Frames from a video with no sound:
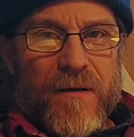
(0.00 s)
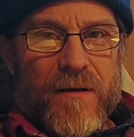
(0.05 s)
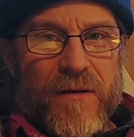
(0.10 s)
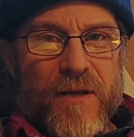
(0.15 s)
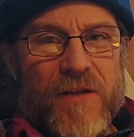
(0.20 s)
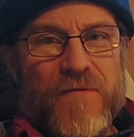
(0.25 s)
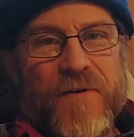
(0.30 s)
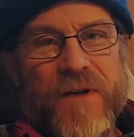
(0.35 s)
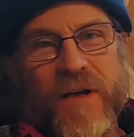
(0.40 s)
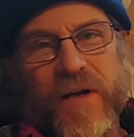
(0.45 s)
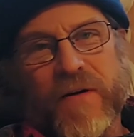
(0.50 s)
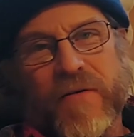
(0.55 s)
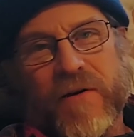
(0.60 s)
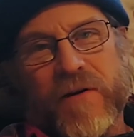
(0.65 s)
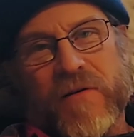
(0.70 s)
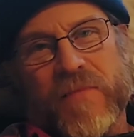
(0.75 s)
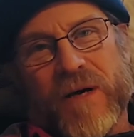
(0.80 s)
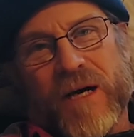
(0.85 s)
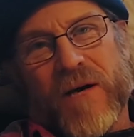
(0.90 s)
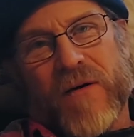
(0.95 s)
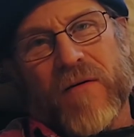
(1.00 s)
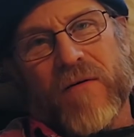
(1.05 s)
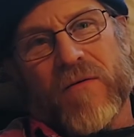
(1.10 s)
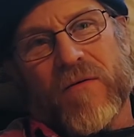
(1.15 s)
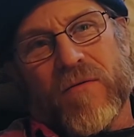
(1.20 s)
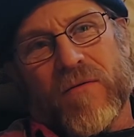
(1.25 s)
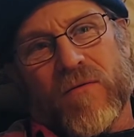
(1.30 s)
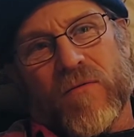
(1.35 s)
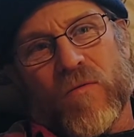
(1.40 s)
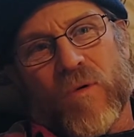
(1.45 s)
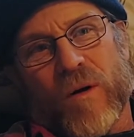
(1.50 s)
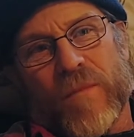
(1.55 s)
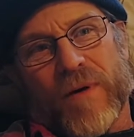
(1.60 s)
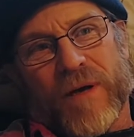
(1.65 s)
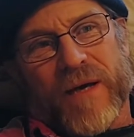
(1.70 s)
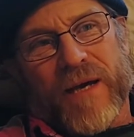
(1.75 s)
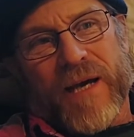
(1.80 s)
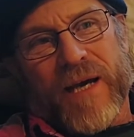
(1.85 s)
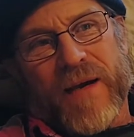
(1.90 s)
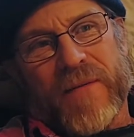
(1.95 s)
This video is about what
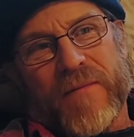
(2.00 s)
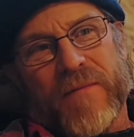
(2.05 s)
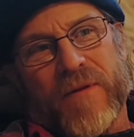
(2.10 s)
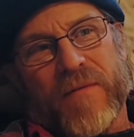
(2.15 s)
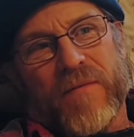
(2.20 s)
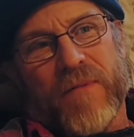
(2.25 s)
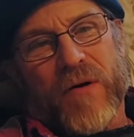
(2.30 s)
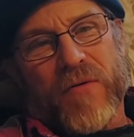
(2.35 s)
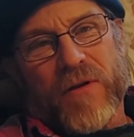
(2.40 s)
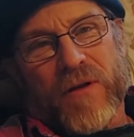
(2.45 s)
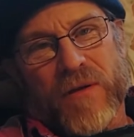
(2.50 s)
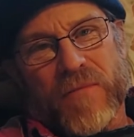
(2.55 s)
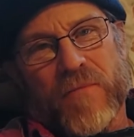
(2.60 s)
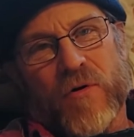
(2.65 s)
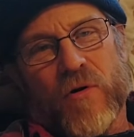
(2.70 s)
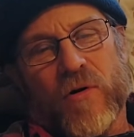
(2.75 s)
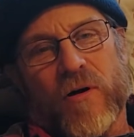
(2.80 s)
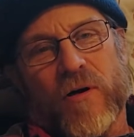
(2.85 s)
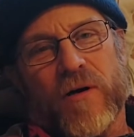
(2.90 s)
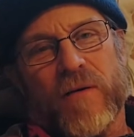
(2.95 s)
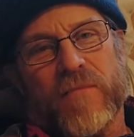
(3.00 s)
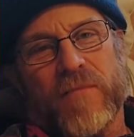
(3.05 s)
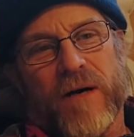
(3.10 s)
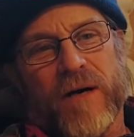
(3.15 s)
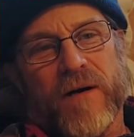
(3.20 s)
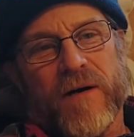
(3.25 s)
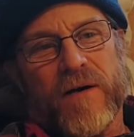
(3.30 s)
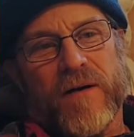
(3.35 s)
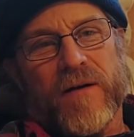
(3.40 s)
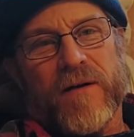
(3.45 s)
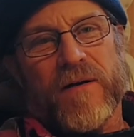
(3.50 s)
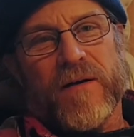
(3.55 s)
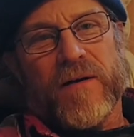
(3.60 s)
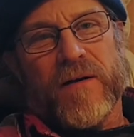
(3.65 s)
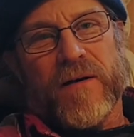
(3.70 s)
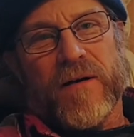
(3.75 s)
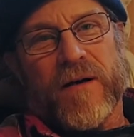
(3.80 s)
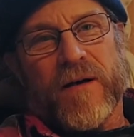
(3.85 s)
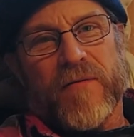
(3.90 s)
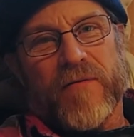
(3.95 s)
became the most important part
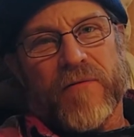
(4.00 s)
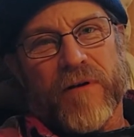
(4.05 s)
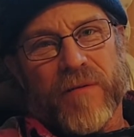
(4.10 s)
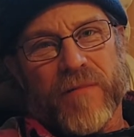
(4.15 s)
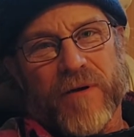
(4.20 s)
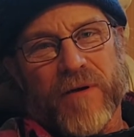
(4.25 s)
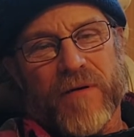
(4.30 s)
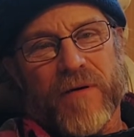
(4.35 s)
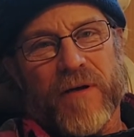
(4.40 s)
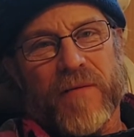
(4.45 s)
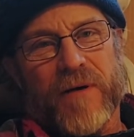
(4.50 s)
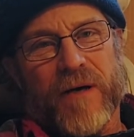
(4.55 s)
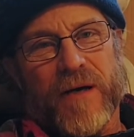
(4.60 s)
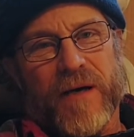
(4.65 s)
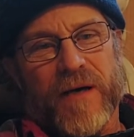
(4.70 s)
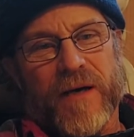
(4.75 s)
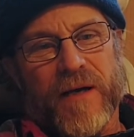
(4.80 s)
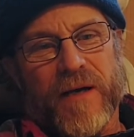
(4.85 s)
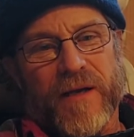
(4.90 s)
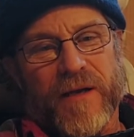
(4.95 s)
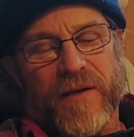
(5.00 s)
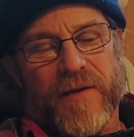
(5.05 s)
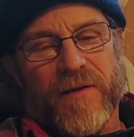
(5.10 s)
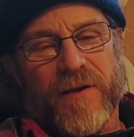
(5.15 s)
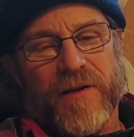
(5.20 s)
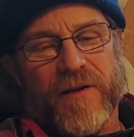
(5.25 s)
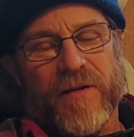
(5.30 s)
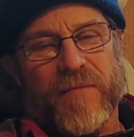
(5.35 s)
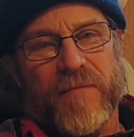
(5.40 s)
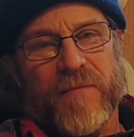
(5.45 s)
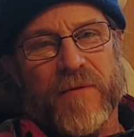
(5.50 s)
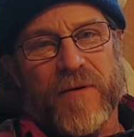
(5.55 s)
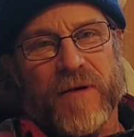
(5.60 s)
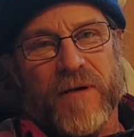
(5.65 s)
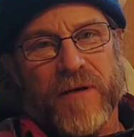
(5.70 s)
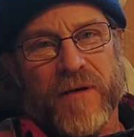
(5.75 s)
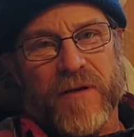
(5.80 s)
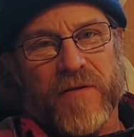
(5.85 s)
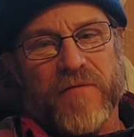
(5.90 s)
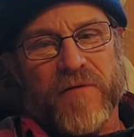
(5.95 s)
of rebuilding my heating system,
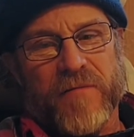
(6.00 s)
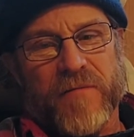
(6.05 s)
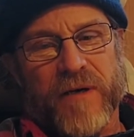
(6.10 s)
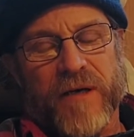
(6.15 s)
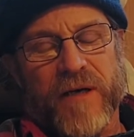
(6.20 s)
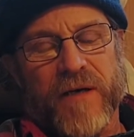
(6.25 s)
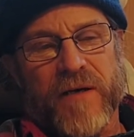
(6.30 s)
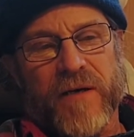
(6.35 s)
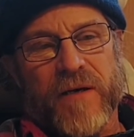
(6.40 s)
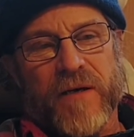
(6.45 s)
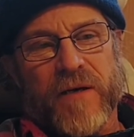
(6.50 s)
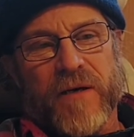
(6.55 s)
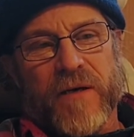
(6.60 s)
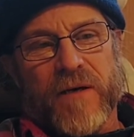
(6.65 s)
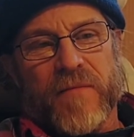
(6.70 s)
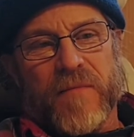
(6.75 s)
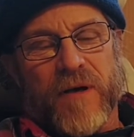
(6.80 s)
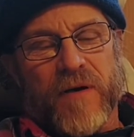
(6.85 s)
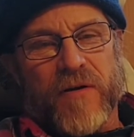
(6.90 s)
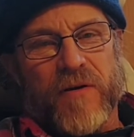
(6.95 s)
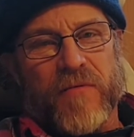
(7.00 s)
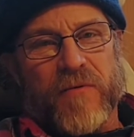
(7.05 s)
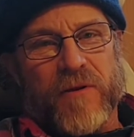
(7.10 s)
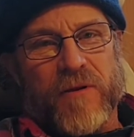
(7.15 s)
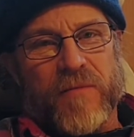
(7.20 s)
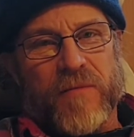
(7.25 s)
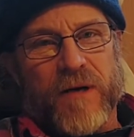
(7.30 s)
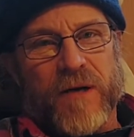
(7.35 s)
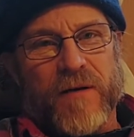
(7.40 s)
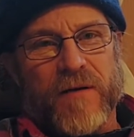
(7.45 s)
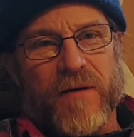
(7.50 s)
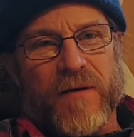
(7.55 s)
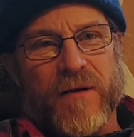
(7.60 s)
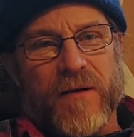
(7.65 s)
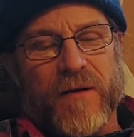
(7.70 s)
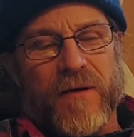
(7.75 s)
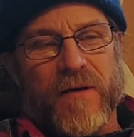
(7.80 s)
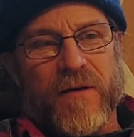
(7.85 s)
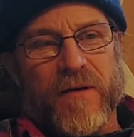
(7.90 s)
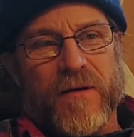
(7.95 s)
at least for me, because it was the part
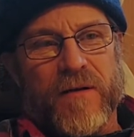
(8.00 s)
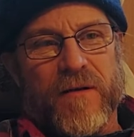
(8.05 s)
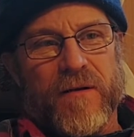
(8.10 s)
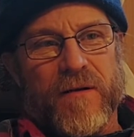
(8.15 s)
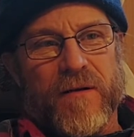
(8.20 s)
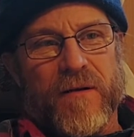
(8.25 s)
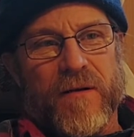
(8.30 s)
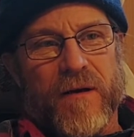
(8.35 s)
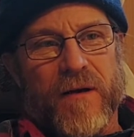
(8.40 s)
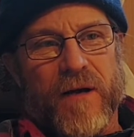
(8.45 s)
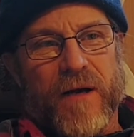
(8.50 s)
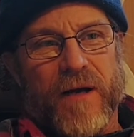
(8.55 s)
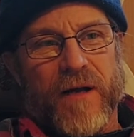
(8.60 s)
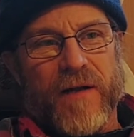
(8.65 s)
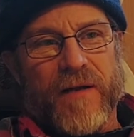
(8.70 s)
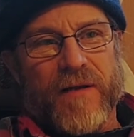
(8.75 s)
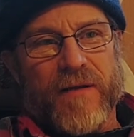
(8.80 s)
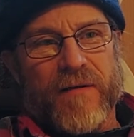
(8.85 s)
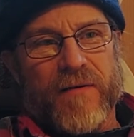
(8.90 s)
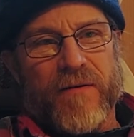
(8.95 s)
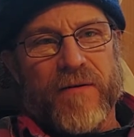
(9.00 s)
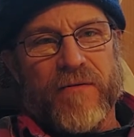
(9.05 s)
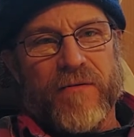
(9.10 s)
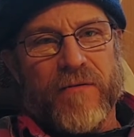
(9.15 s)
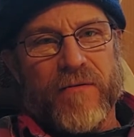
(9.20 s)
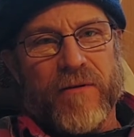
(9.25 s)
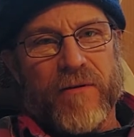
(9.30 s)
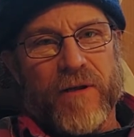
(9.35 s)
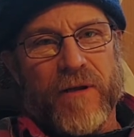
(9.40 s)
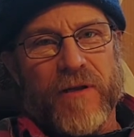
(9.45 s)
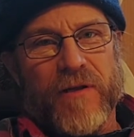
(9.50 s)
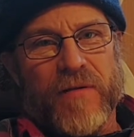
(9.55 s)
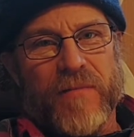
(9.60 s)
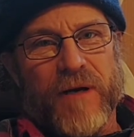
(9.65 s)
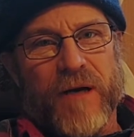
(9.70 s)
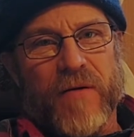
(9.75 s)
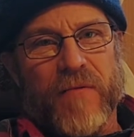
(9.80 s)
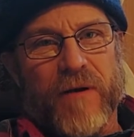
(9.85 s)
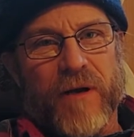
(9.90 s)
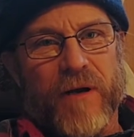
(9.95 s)
that I knew the least
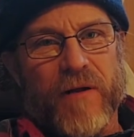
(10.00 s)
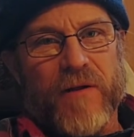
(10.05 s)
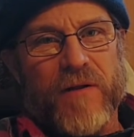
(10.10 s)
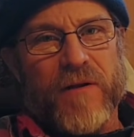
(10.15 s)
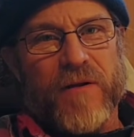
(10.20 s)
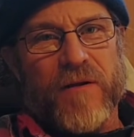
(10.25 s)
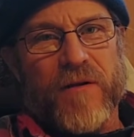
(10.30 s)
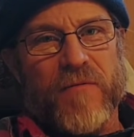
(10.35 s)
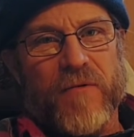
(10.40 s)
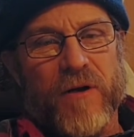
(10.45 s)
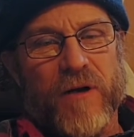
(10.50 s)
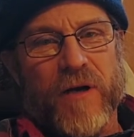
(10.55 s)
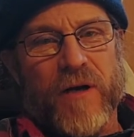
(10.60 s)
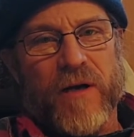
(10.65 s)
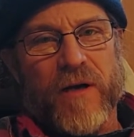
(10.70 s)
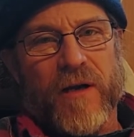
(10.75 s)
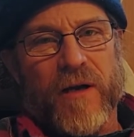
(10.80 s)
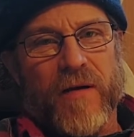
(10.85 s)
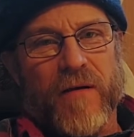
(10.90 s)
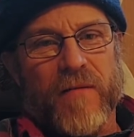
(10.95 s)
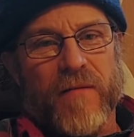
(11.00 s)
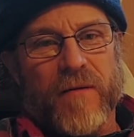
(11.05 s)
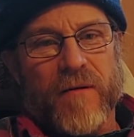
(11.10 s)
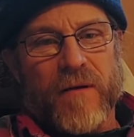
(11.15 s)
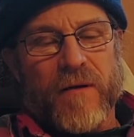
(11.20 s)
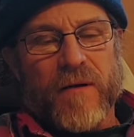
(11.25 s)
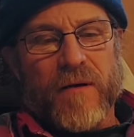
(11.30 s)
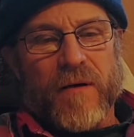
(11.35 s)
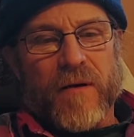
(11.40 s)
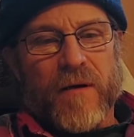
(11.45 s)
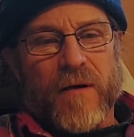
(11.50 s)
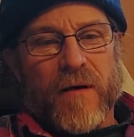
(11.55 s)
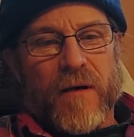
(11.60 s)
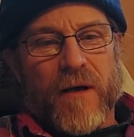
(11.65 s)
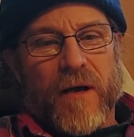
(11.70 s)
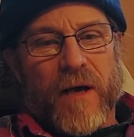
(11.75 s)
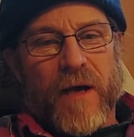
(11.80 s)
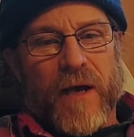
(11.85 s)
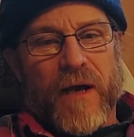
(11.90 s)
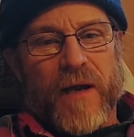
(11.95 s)
about when I started working on it.
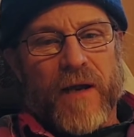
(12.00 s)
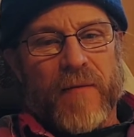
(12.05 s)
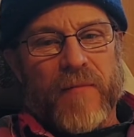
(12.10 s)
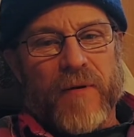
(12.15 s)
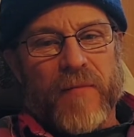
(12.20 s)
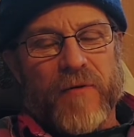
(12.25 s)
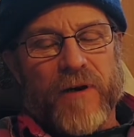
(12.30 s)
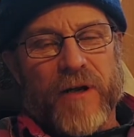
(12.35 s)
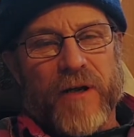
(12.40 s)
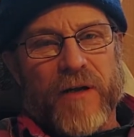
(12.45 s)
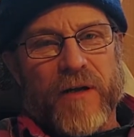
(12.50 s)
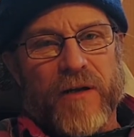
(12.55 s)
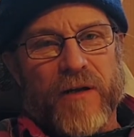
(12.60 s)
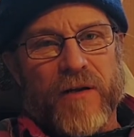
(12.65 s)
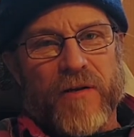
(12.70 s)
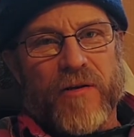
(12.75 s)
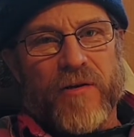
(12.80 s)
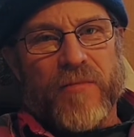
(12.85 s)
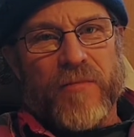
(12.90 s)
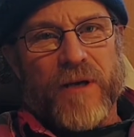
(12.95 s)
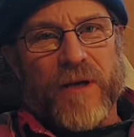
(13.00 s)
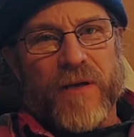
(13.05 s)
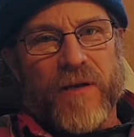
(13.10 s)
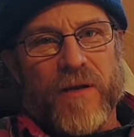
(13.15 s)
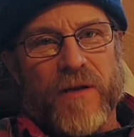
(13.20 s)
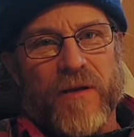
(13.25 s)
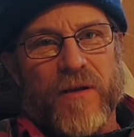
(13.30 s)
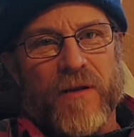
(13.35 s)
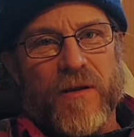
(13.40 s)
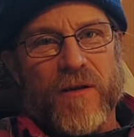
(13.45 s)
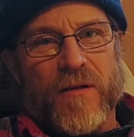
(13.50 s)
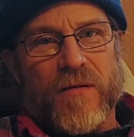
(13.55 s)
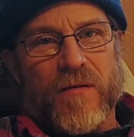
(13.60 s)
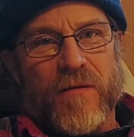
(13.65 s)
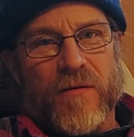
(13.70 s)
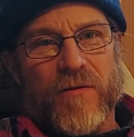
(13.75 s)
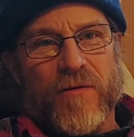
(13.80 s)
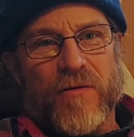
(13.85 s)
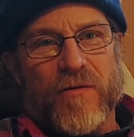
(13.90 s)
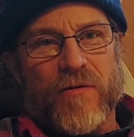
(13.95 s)
And I'm going to break it into two pieces,
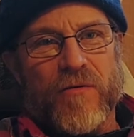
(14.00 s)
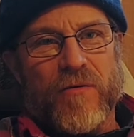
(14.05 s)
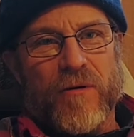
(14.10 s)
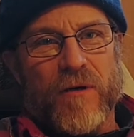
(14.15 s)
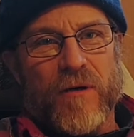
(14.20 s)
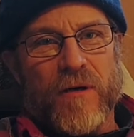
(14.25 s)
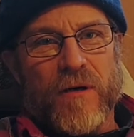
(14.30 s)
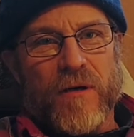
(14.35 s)
the two